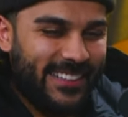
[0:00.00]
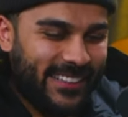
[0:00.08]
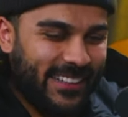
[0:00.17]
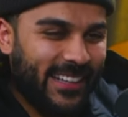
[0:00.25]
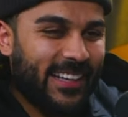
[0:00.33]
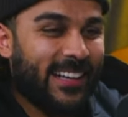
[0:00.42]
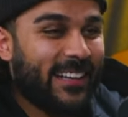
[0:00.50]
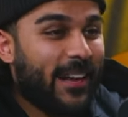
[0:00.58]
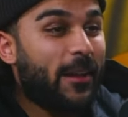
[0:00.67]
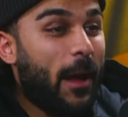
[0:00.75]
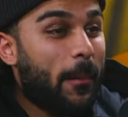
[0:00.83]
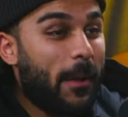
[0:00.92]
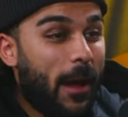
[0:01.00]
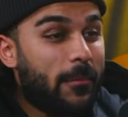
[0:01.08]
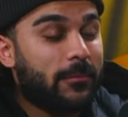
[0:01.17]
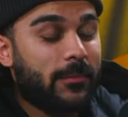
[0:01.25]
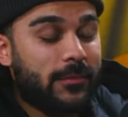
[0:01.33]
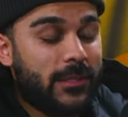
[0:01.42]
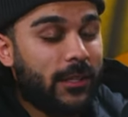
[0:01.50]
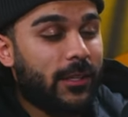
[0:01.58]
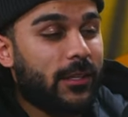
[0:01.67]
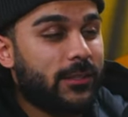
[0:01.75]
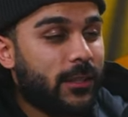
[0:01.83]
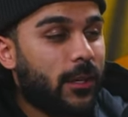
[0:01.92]
Yeah, I'm not. I'm
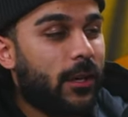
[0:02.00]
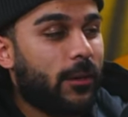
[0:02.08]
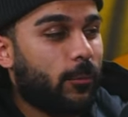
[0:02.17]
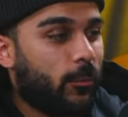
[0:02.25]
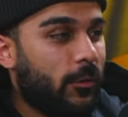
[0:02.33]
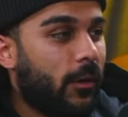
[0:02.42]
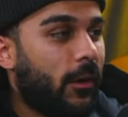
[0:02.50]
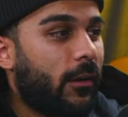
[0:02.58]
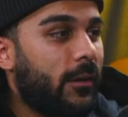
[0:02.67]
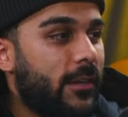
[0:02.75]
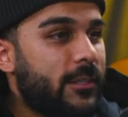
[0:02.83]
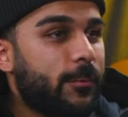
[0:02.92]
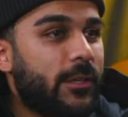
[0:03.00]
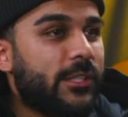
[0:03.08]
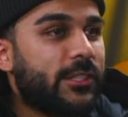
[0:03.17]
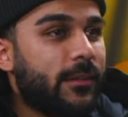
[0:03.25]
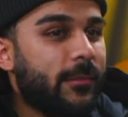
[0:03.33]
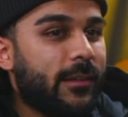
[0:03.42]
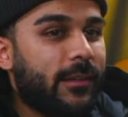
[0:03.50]
serious. You uh, are an inspiration Please to me.